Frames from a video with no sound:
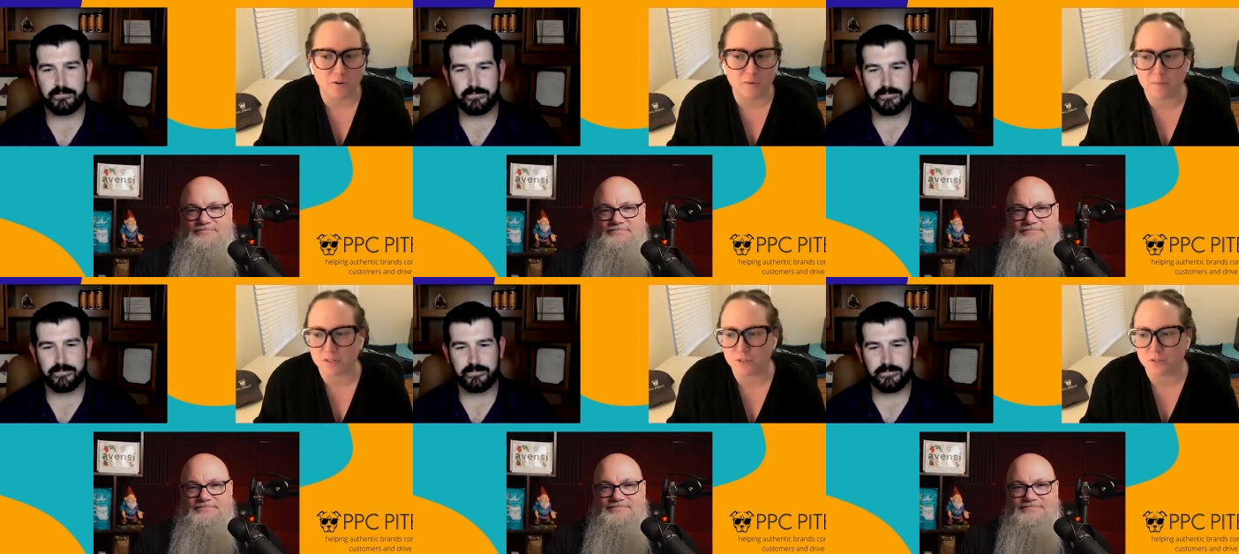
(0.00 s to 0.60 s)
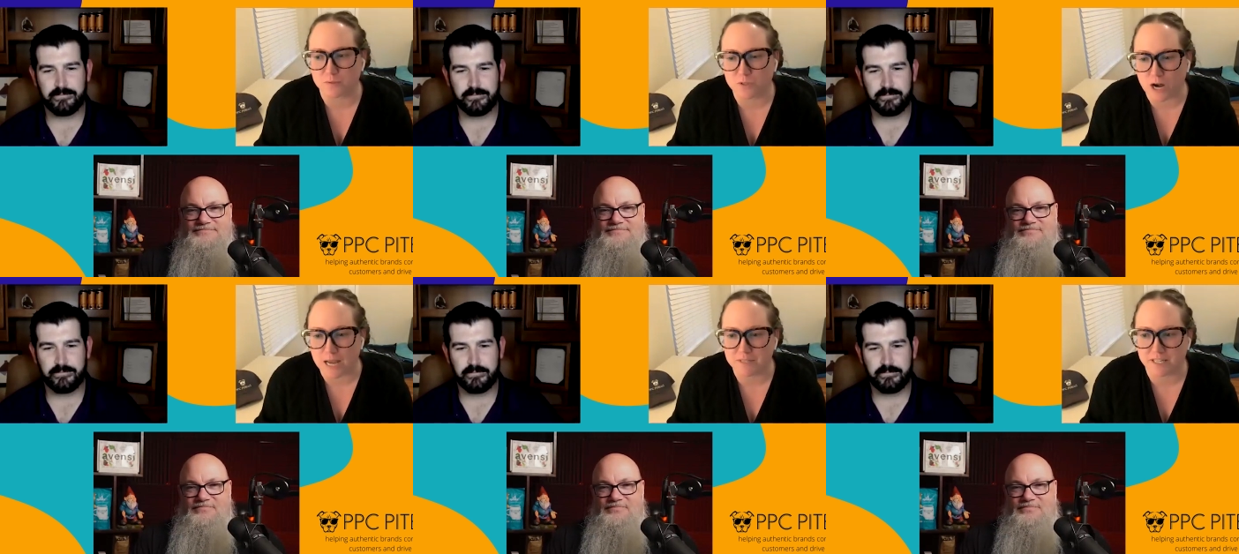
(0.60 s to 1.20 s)
Speaker 1: Remember to
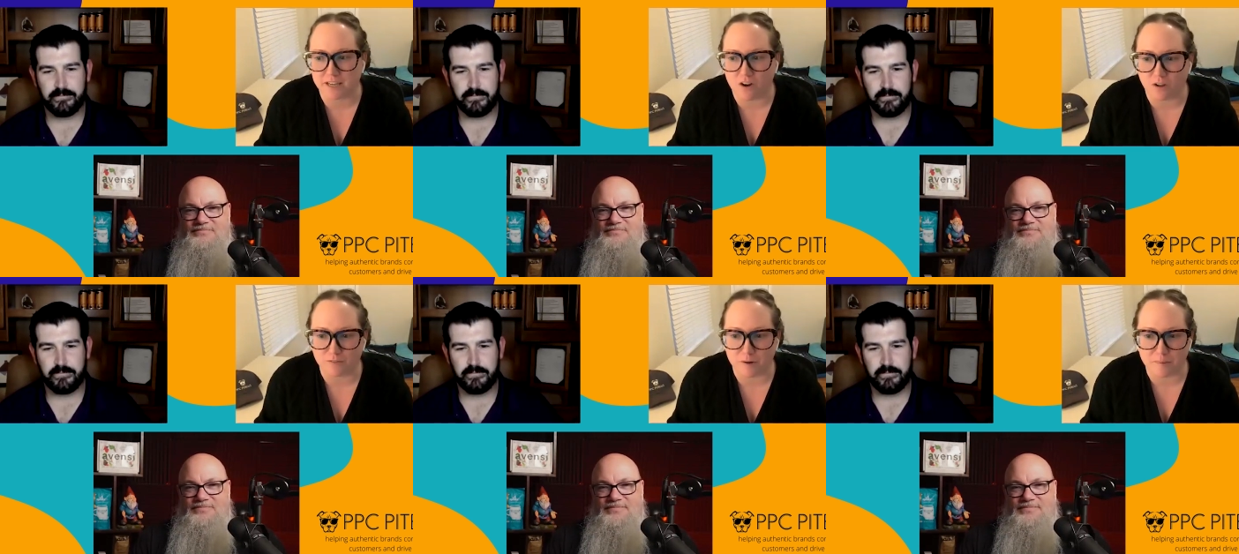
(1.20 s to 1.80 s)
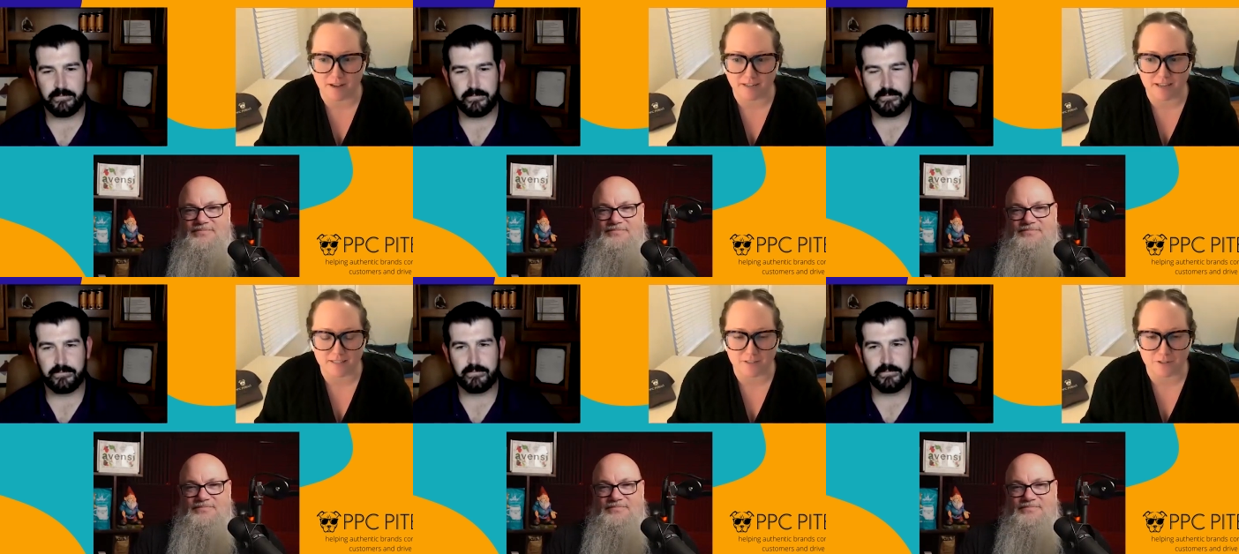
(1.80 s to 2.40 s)
subscribe to get all of our
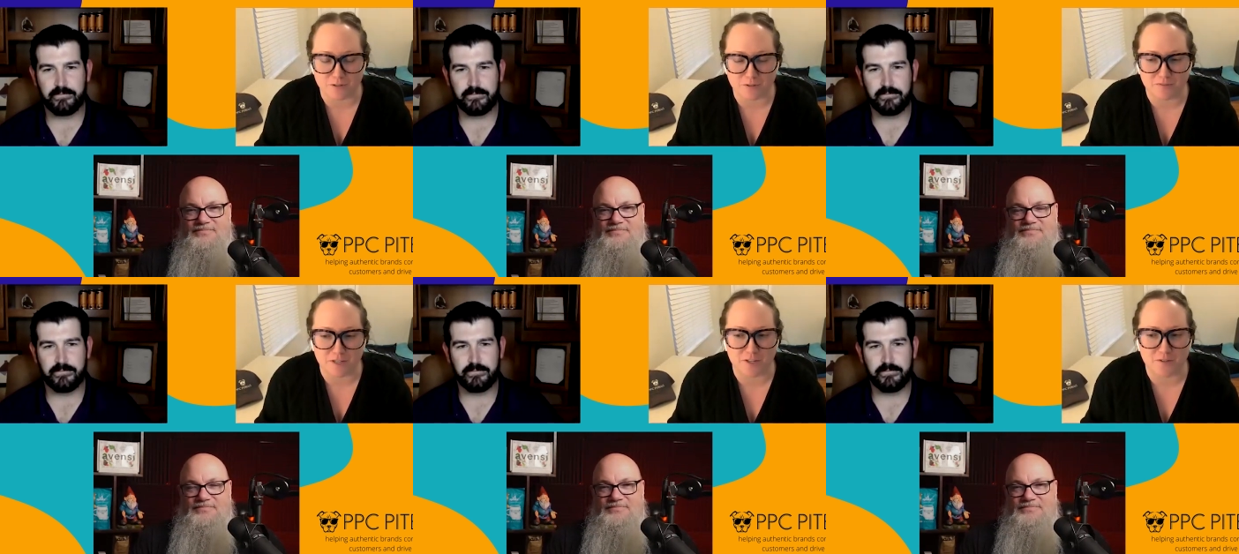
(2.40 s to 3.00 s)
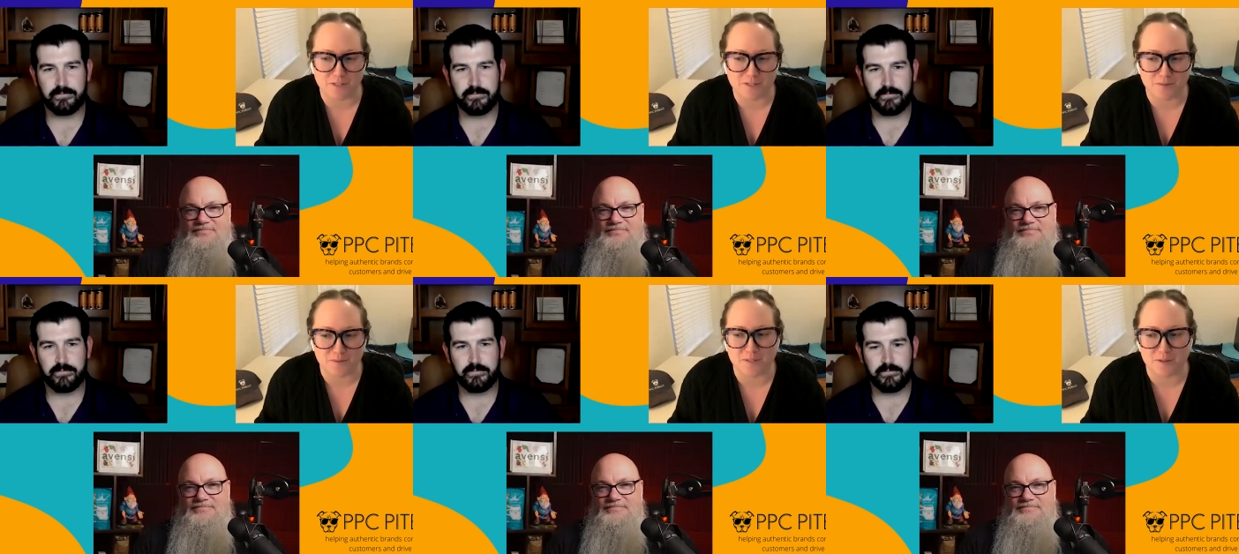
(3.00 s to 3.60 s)
podcasts and YouTube videos as
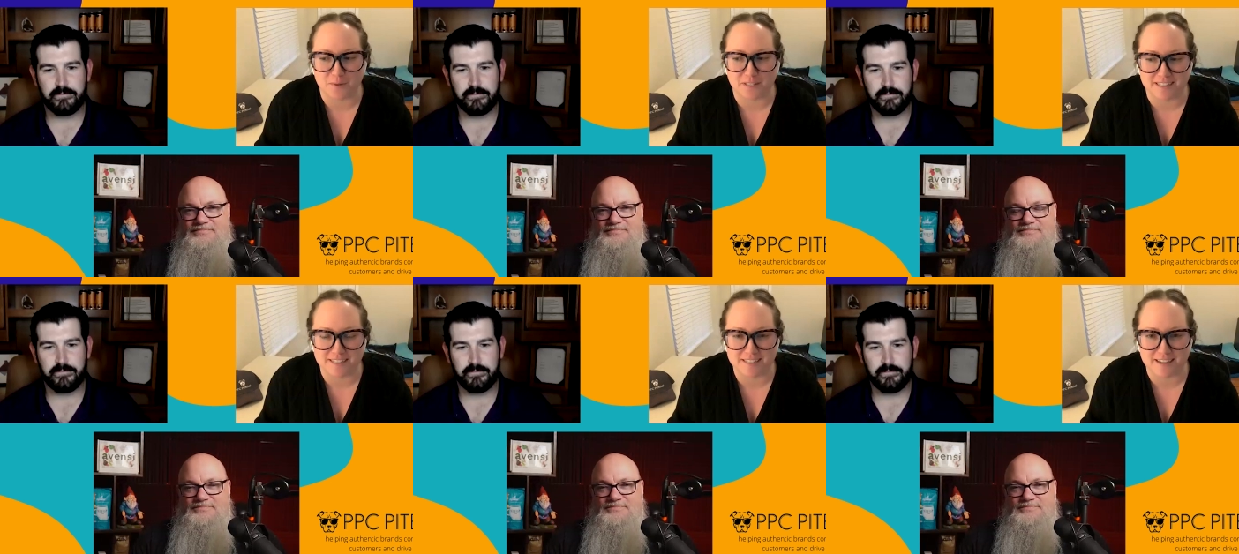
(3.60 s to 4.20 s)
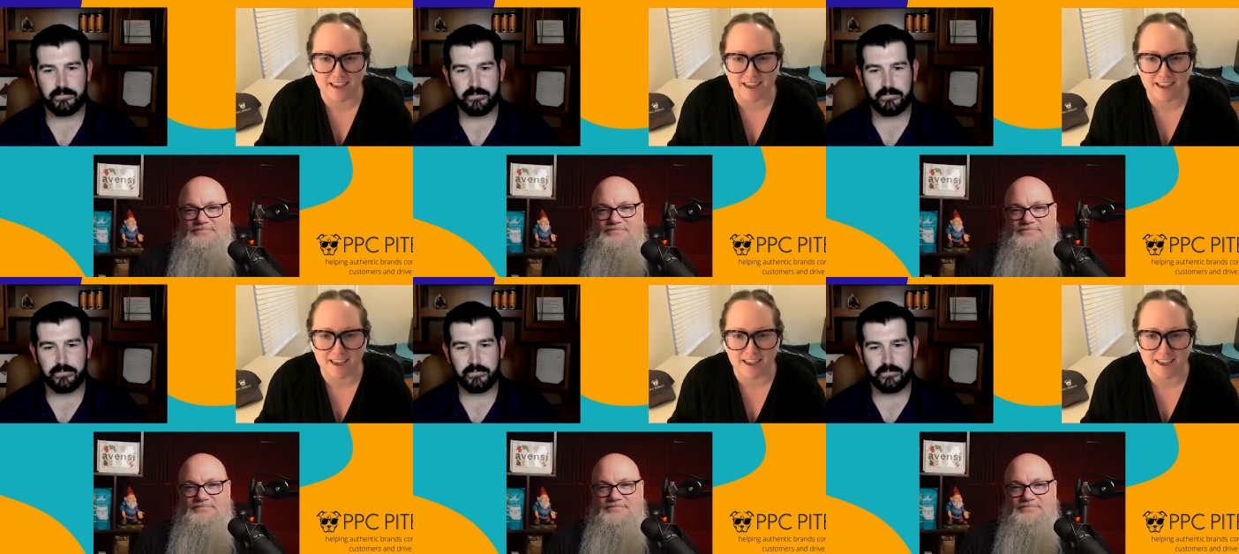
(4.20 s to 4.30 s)
soon as they're released.